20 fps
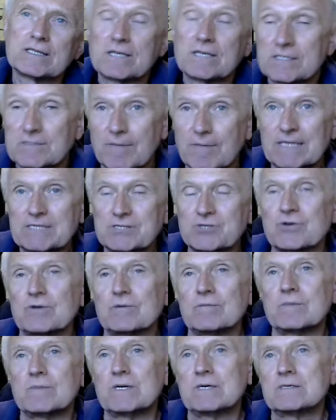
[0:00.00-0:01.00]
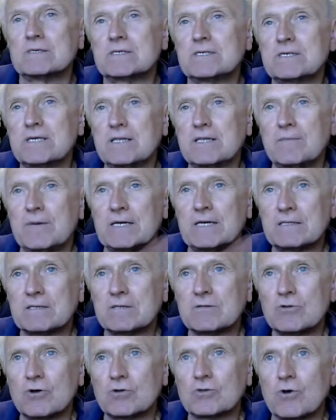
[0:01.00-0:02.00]
at least mainstream cinema,
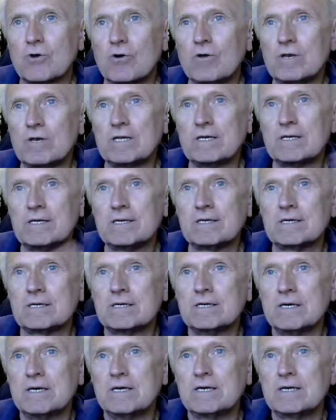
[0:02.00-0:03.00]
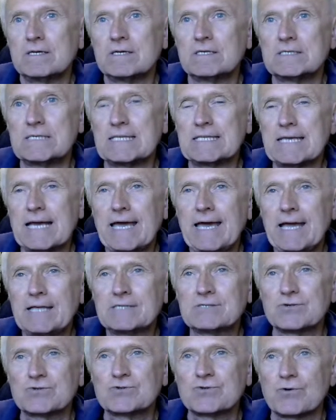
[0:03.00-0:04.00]
not only is in the
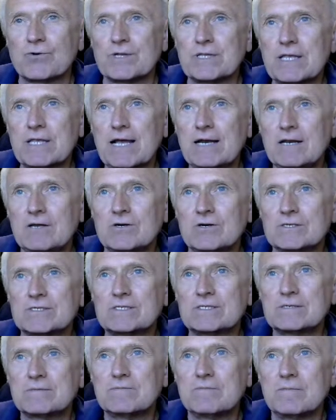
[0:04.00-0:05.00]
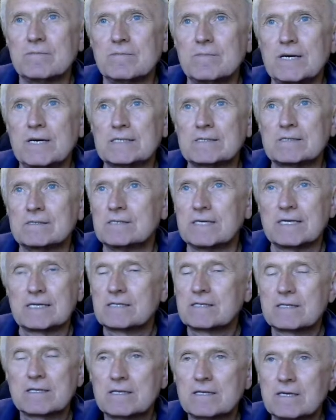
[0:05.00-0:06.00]
hands of storytellers, but
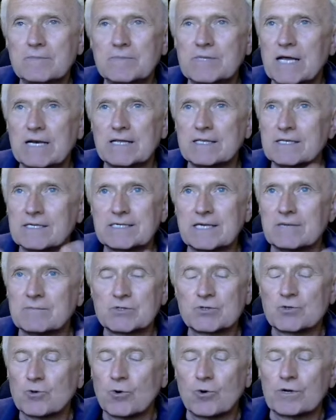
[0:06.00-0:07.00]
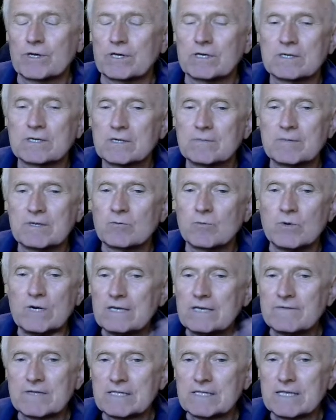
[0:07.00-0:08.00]
they keep telling the same story. I mean, we live